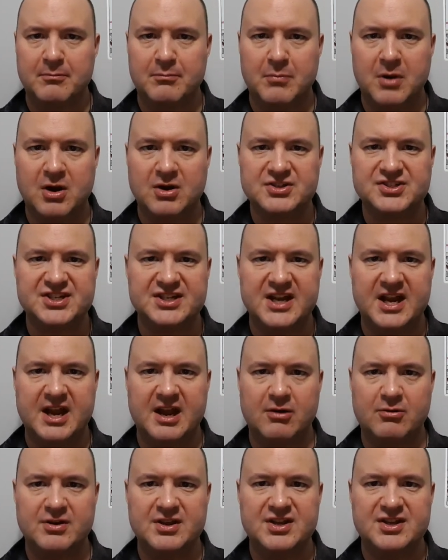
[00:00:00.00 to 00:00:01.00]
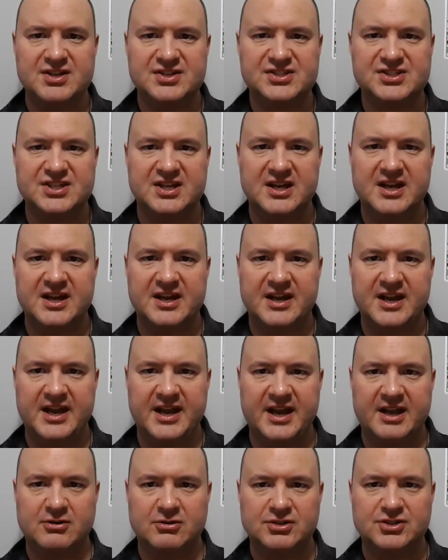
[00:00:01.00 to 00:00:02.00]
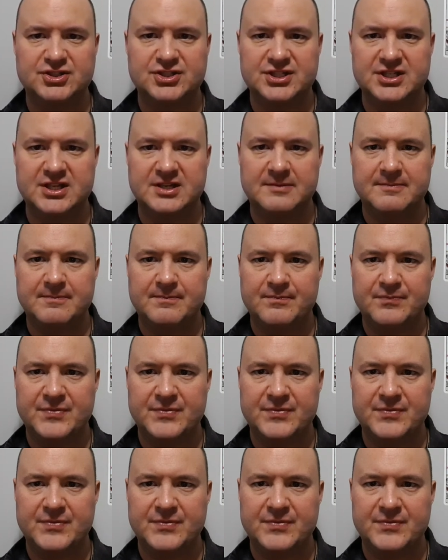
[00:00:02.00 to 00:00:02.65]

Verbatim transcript: Mars and Aries uh, energy.